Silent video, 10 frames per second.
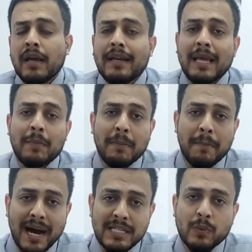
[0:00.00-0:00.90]
namely
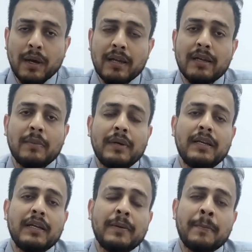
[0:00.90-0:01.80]
Baswan
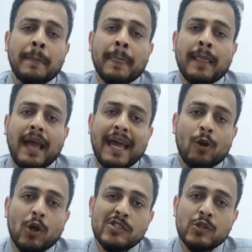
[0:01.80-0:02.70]
Committee, and
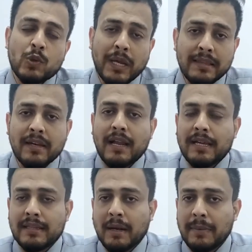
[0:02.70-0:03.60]
also
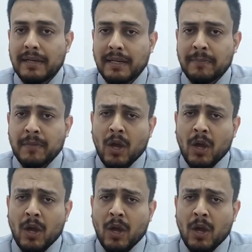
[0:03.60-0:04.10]
Surendranath Committee.